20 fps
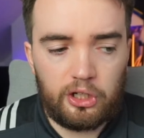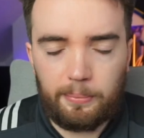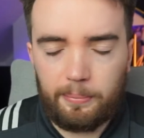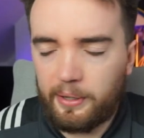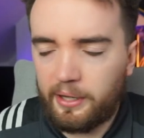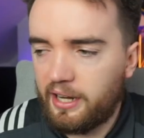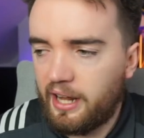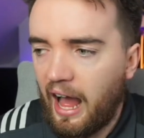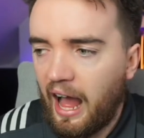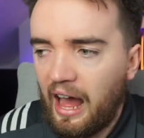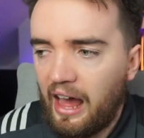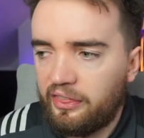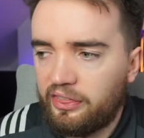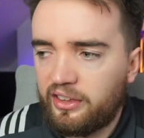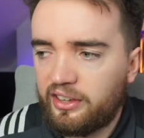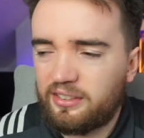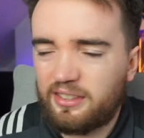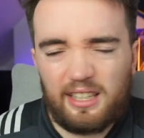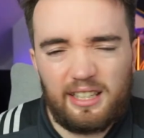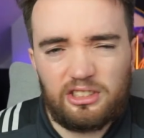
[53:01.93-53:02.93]
But I
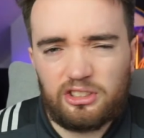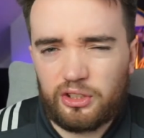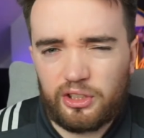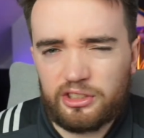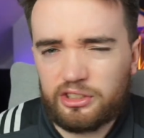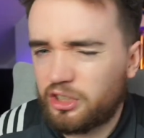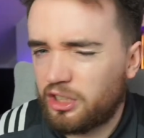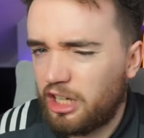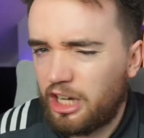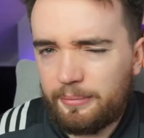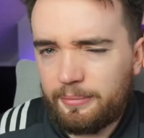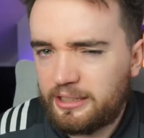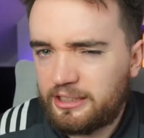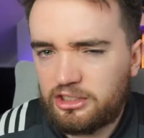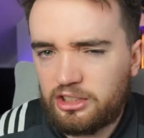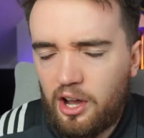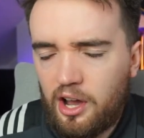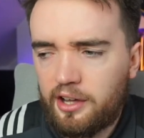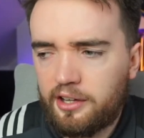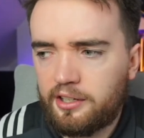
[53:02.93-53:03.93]
think the injuries are coming
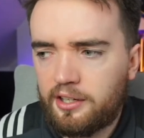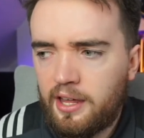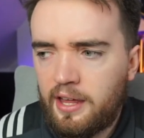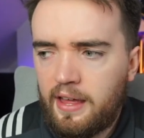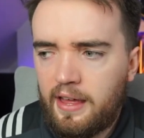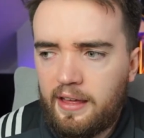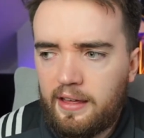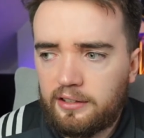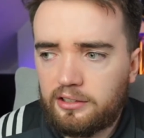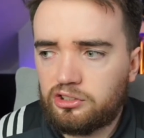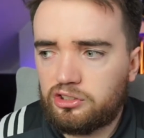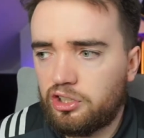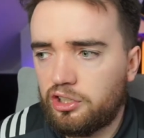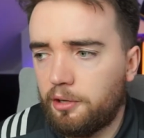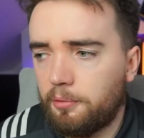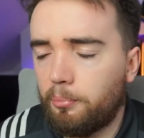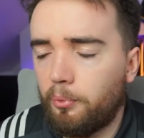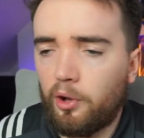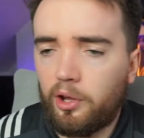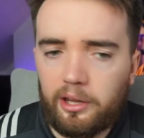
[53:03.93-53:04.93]
down to a
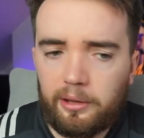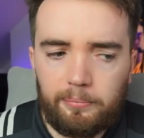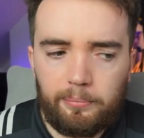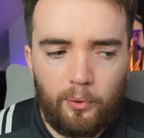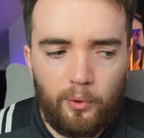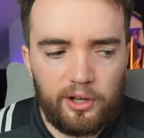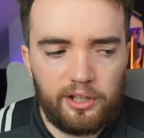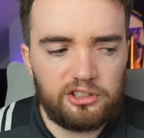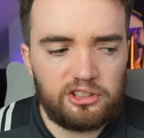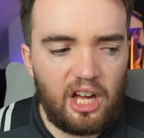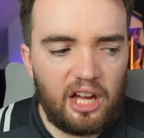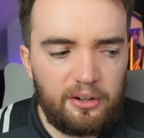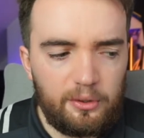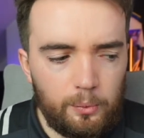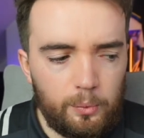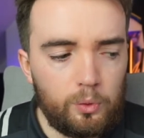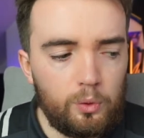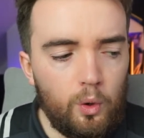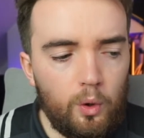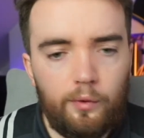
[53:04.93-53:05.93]
boiling point. I
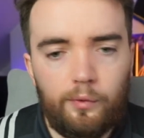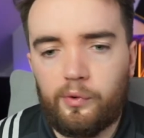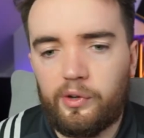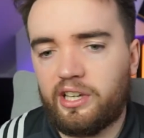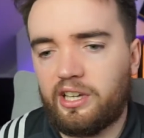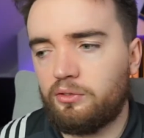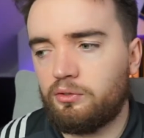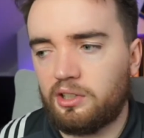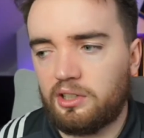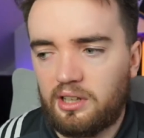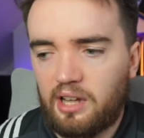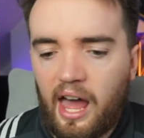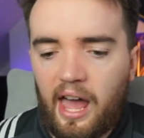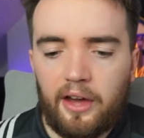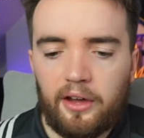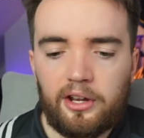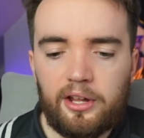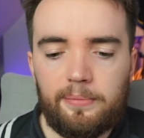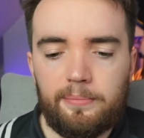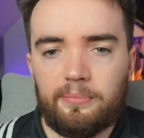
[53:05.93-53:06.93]
don't know if we can rely
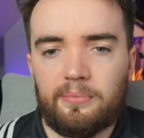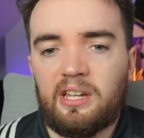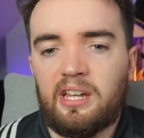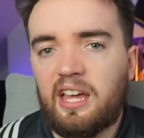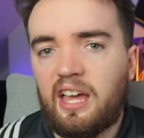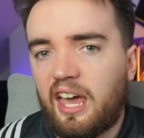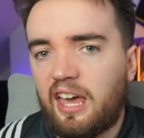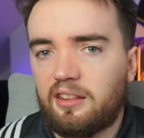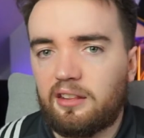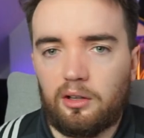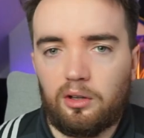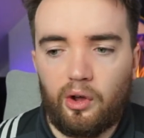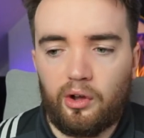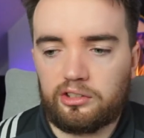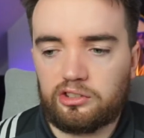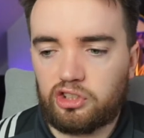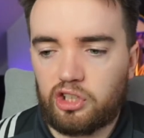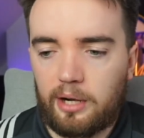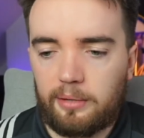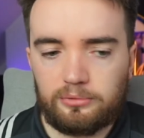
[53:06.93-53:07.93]
on him in the long
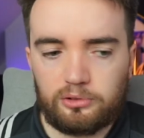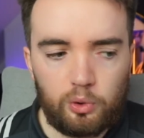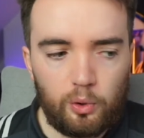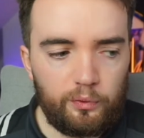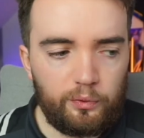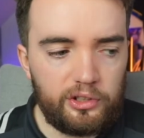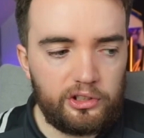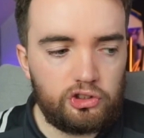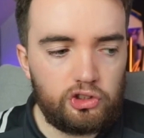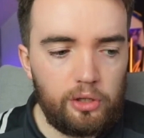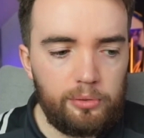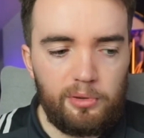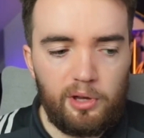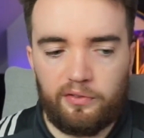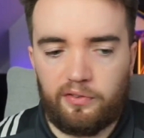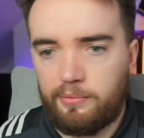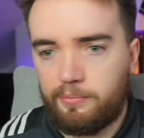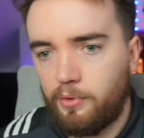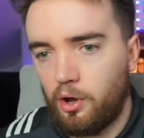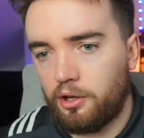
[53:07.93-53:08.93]
term. So if we do move
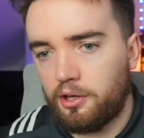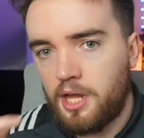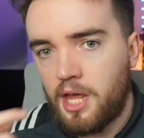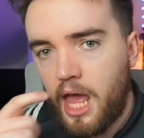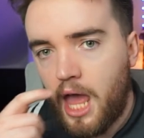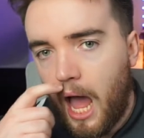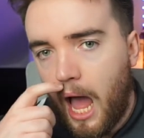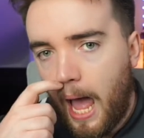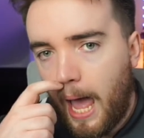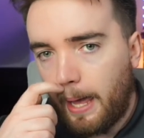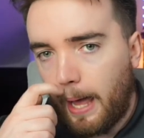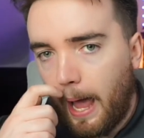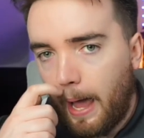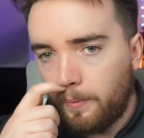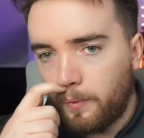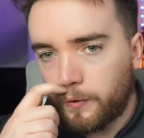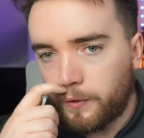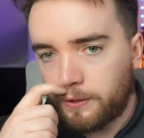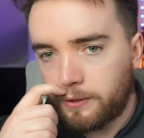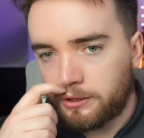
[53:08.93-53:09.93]
him on, I
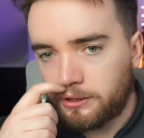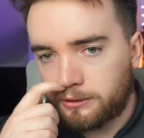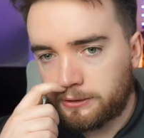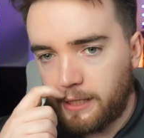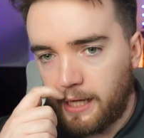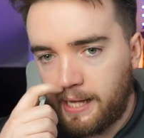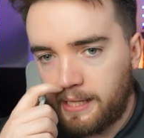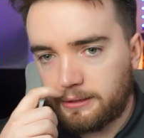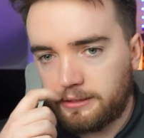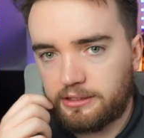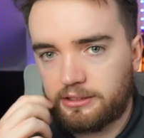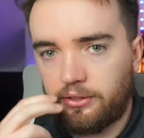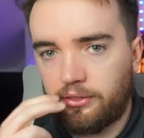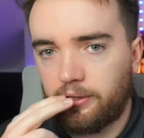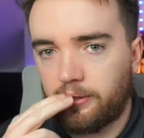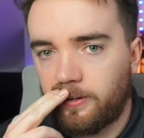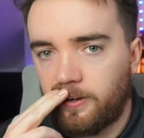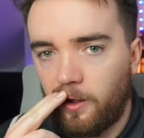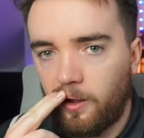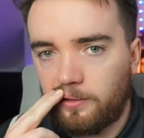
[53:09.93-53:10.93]
would understand the
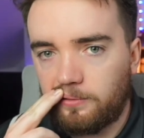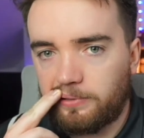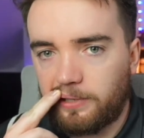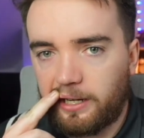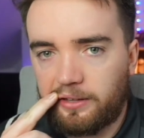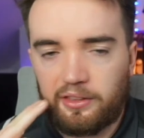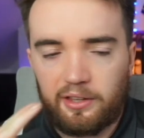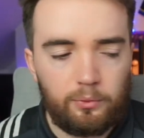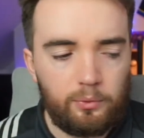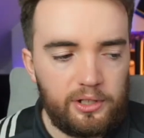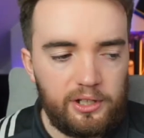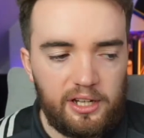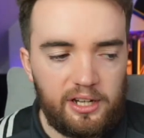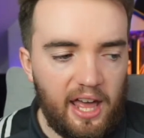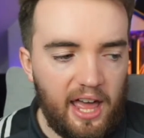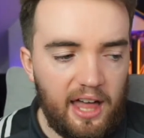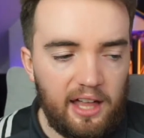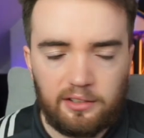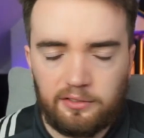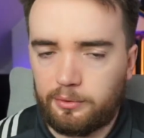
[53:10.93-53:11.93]
call, but I think we need a
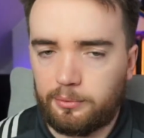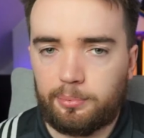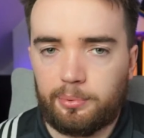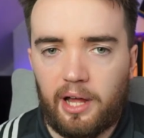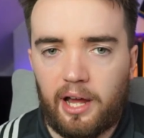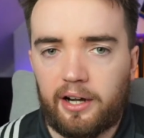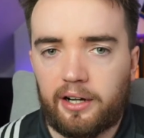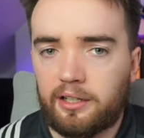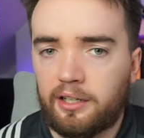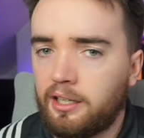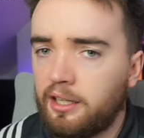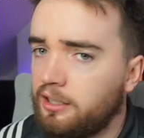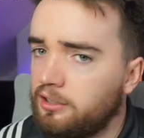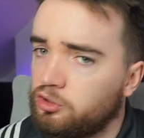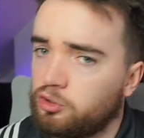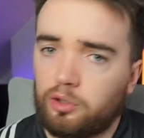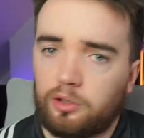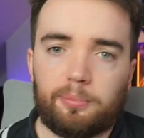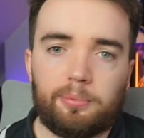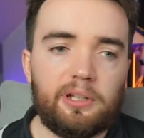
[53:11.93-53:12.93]
hell of a player
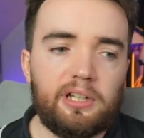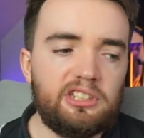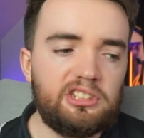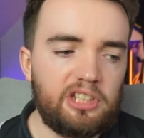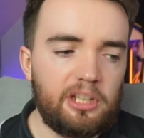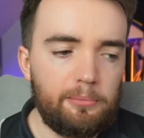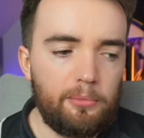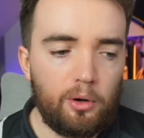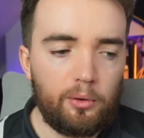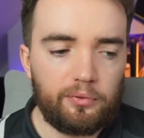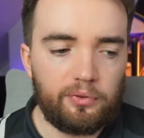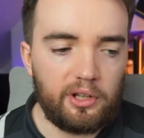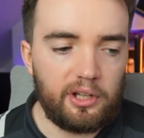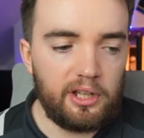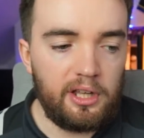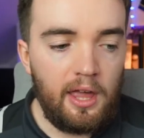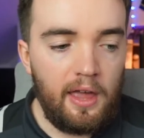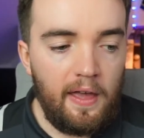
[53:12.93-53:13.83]
to replace him, hopefully.